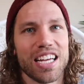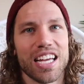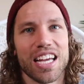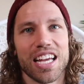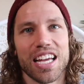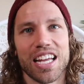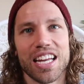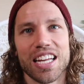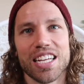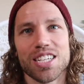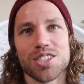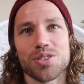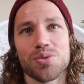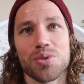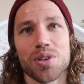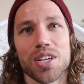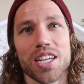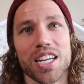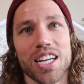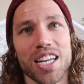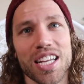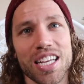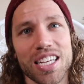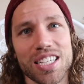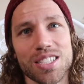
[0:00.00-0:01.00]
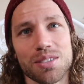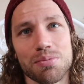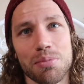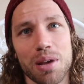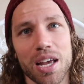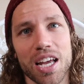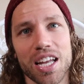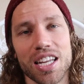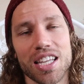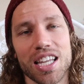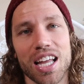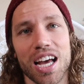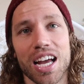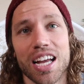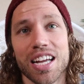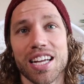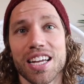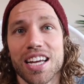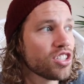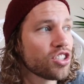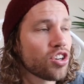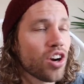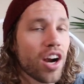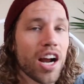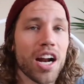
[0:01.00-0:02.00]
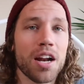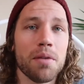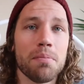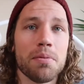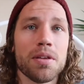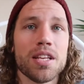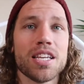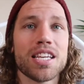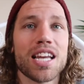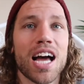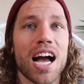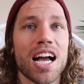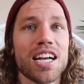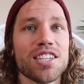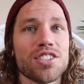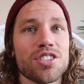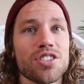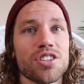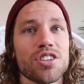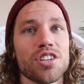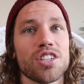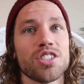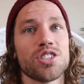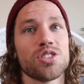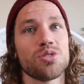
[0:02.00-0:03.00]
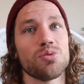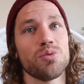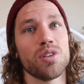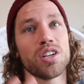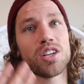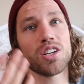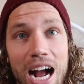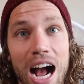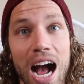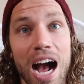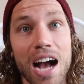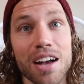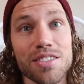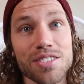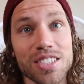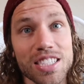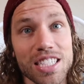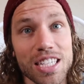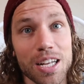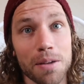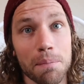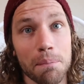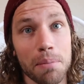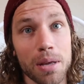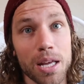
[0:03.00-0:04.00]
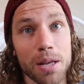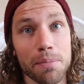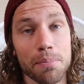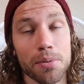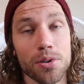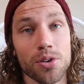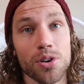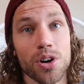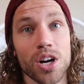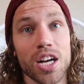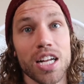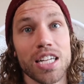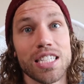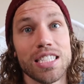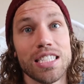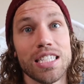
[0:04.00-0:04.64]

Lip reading: it is what it is, man. Like, try to be nicer and sweeter. I've seen people